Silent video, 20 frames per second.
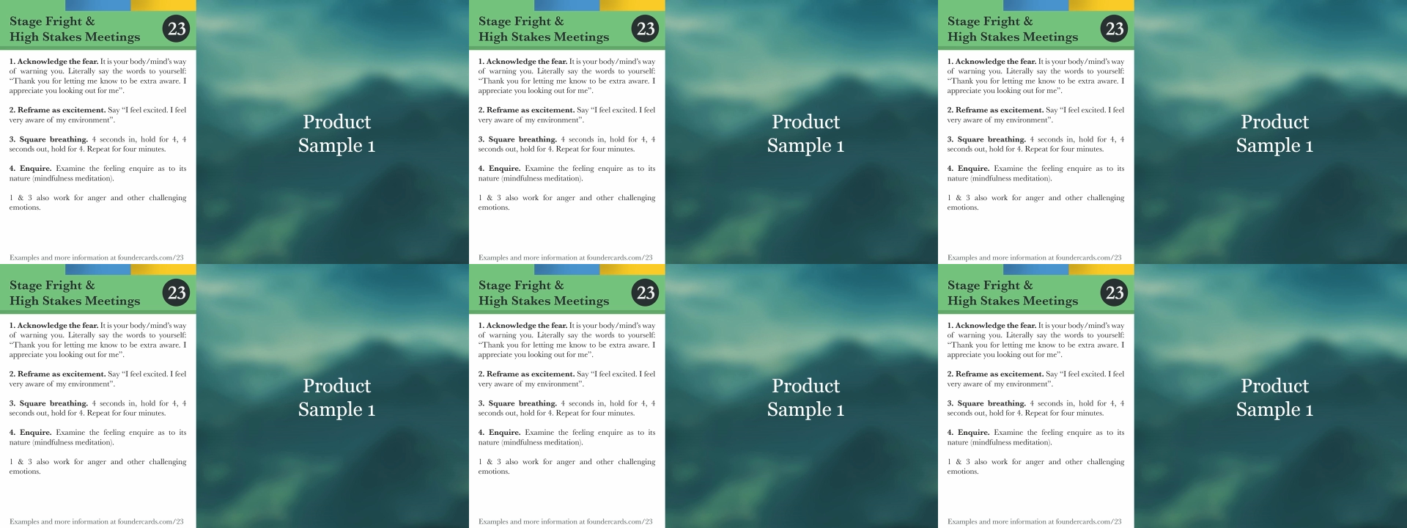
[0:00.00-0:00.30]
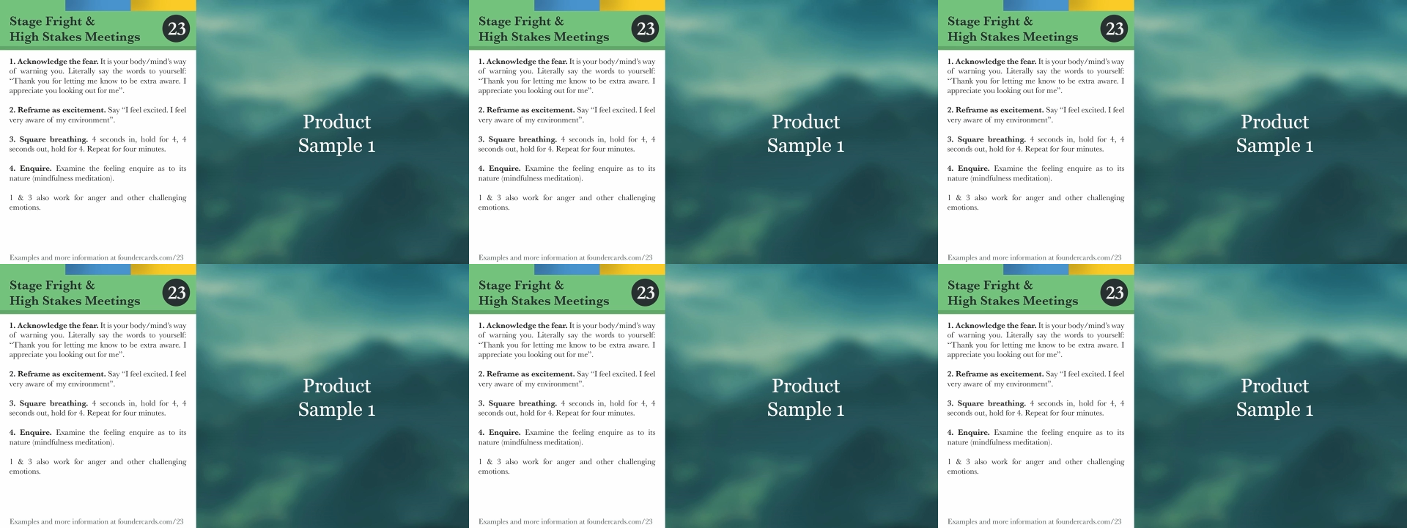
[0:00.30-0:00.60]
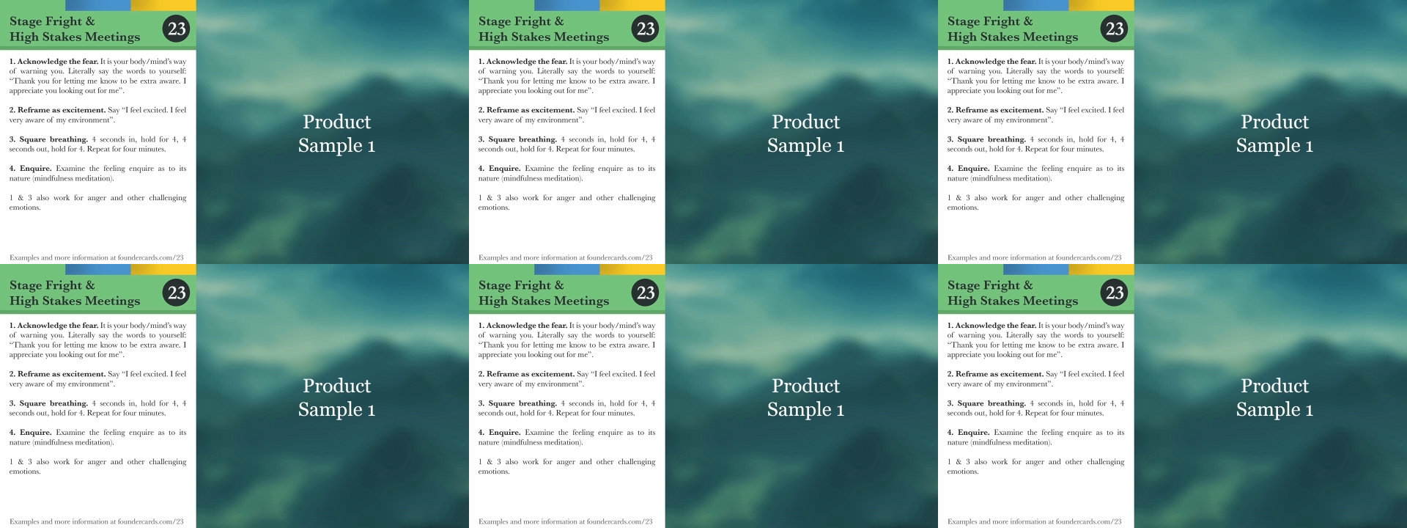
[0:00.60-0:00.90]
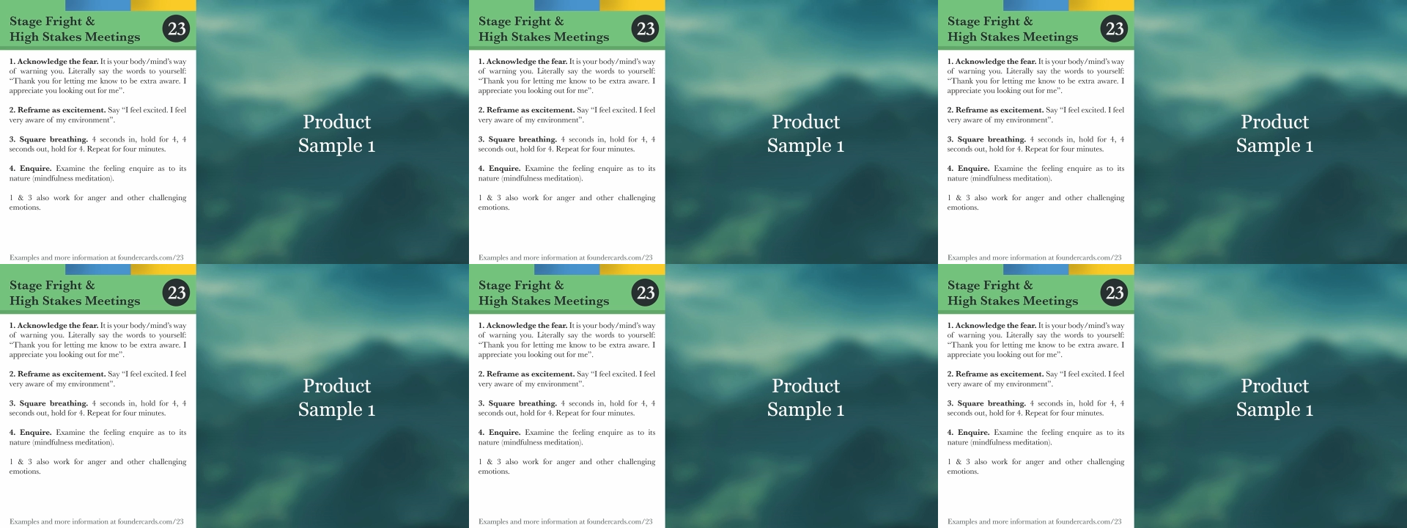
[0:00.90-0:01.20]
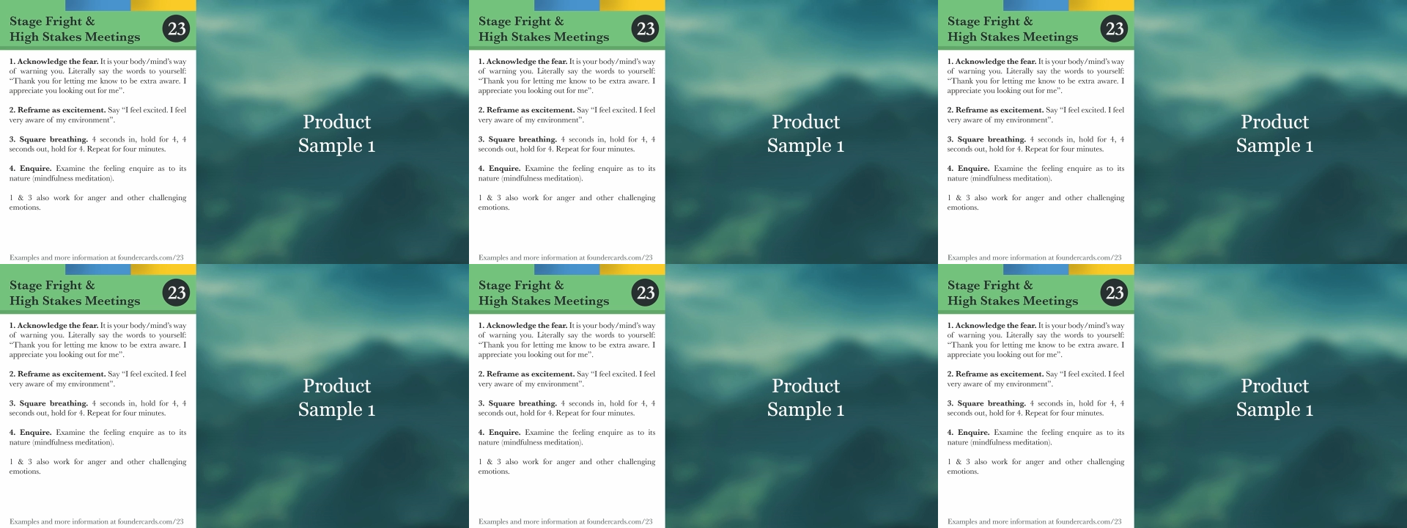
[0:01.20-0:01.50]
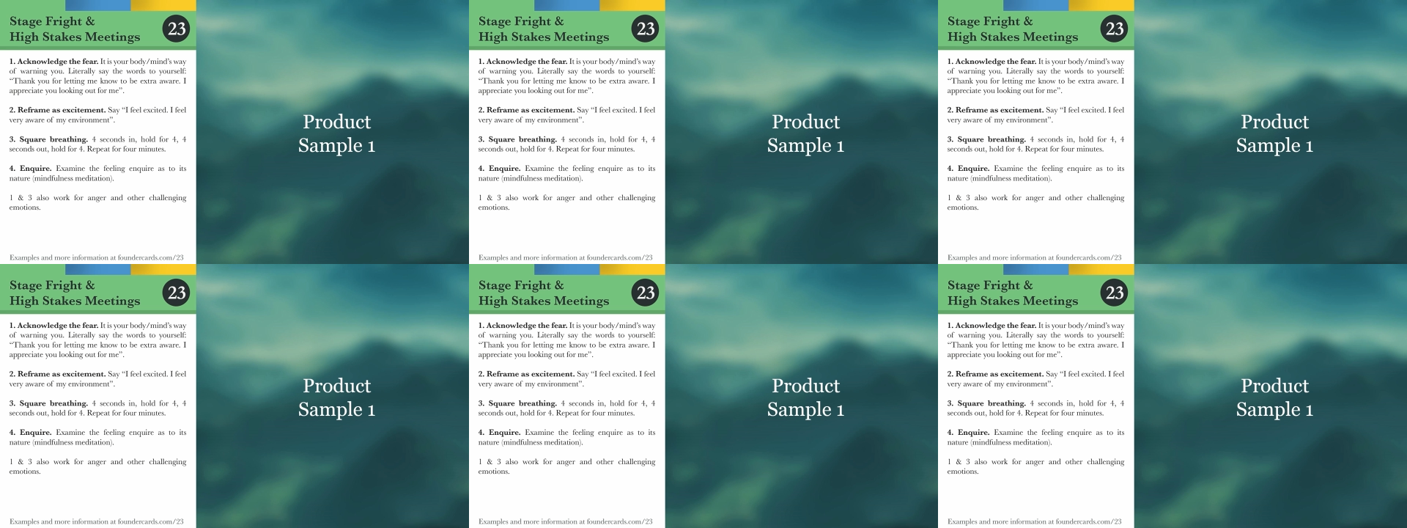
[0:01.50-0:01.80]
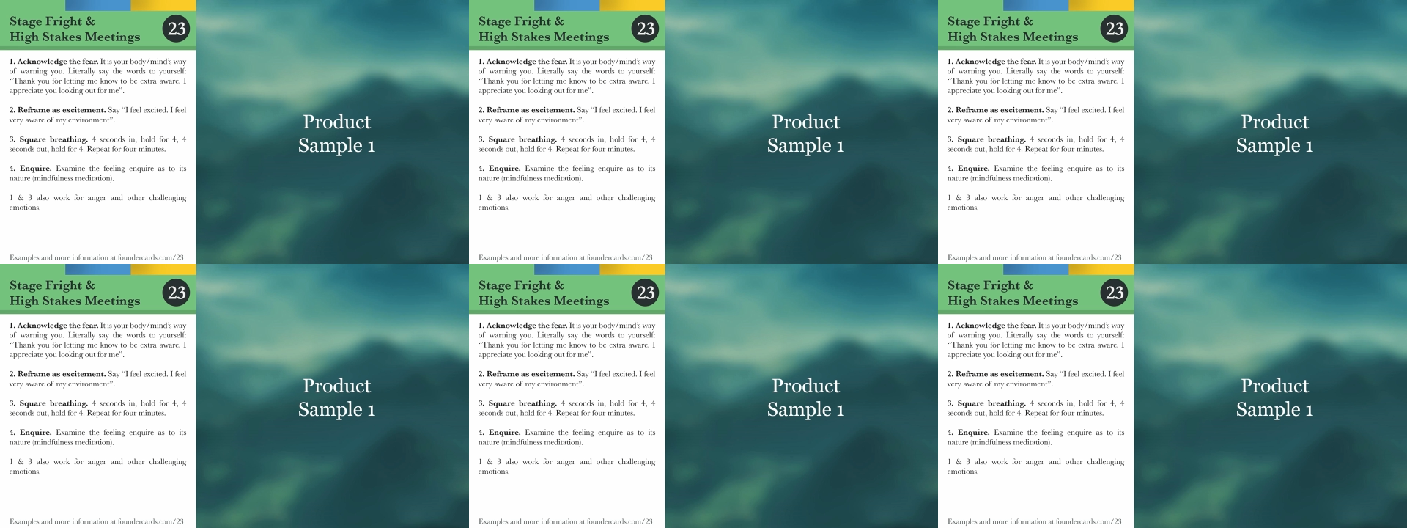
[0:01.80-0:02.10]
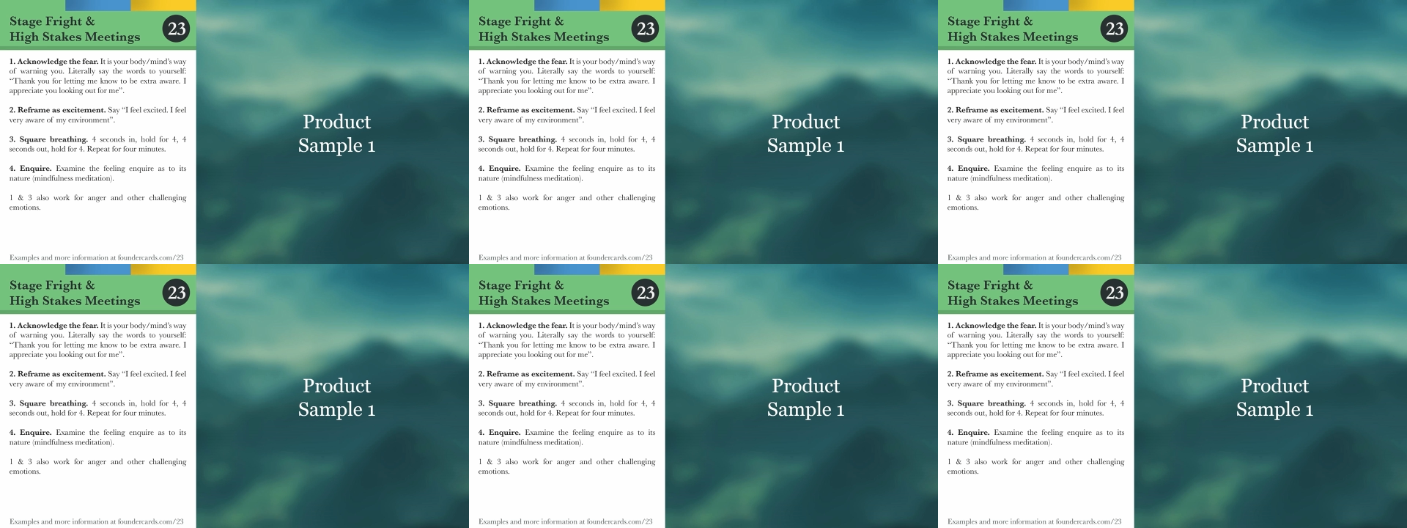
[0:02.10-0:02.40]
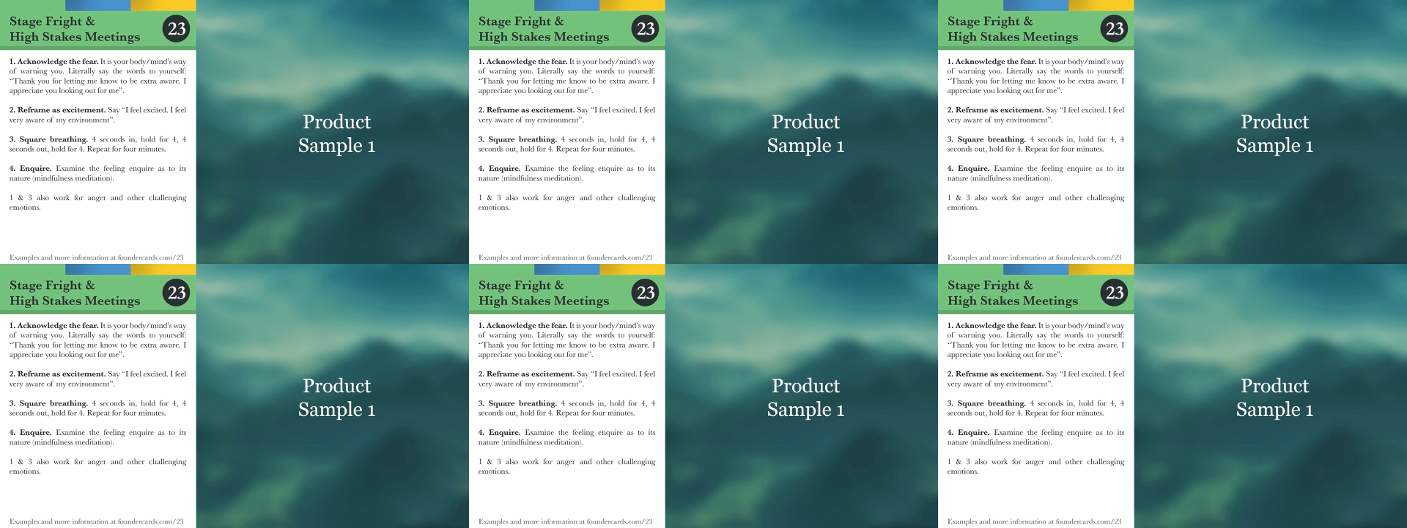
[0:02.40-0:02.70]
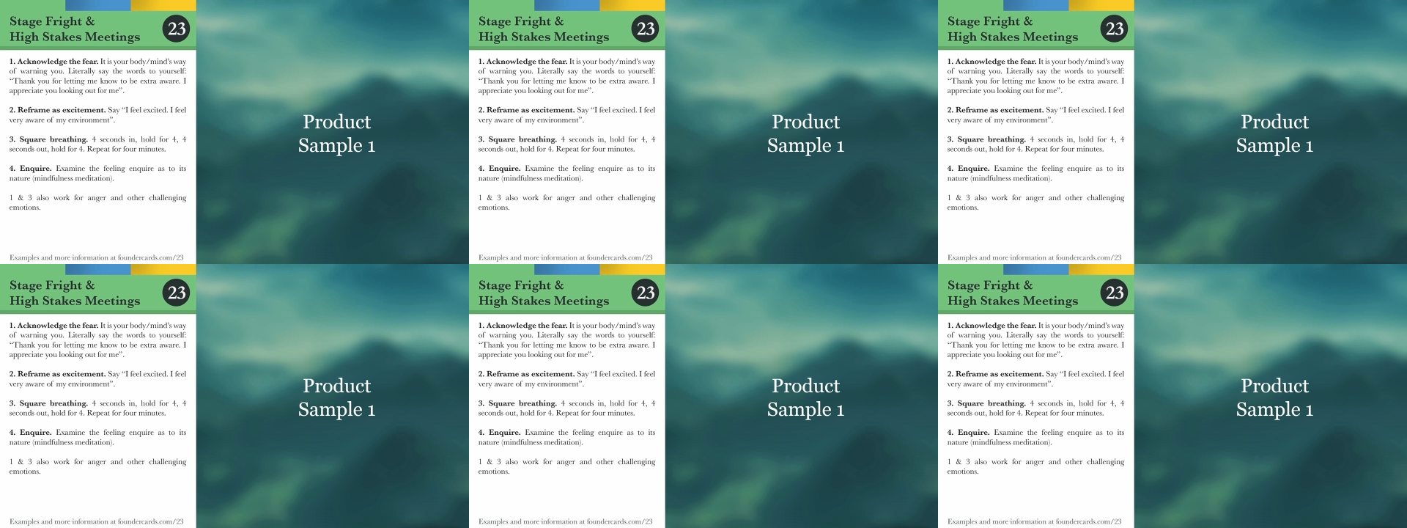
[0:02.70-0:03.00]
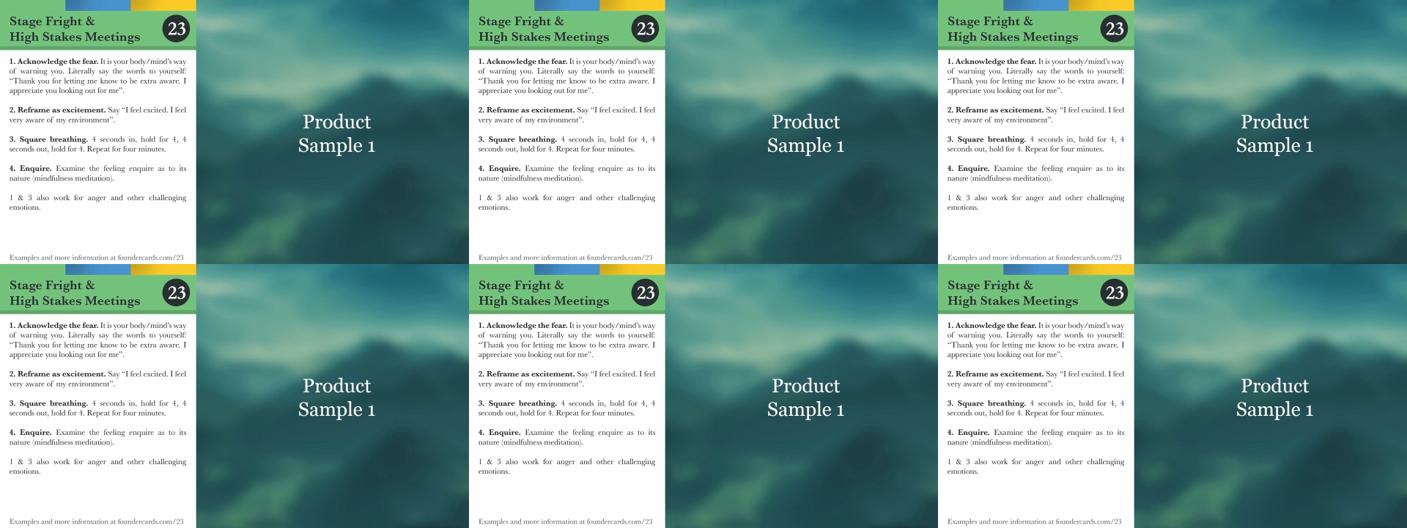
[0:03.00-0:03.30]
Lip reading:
Nobody's mouth can be seen.